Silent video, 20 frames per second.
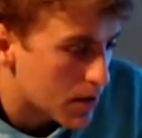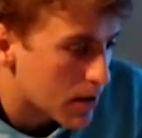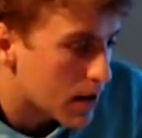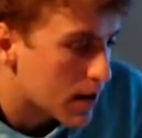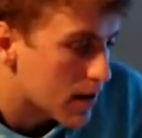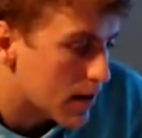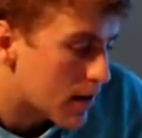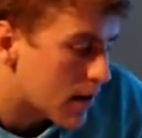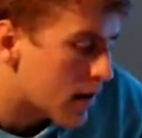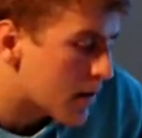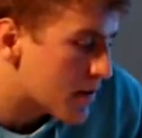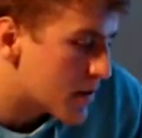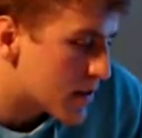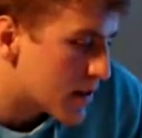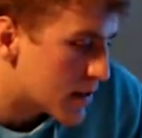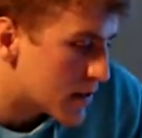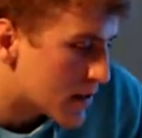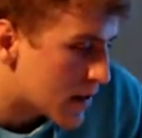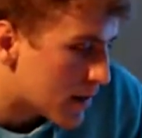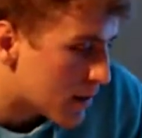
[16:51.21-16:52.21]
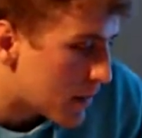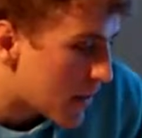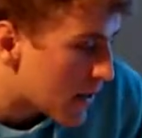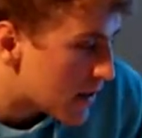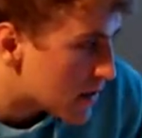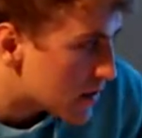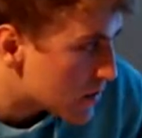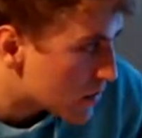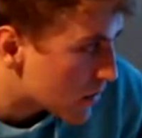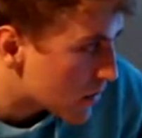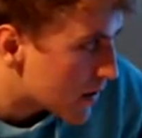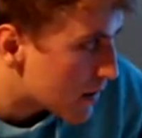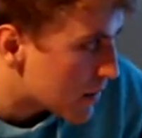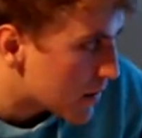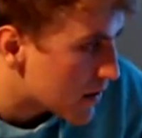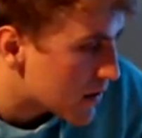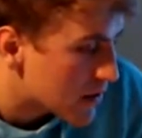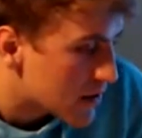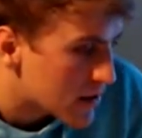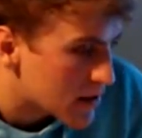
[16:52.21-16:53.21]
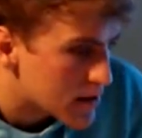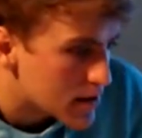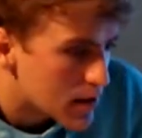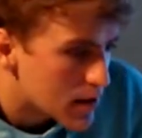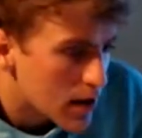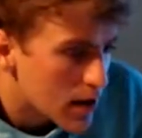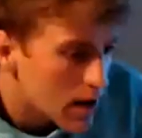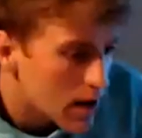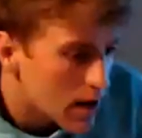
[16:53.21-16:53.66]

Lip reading: Not obviously, it's not mandatory, but it is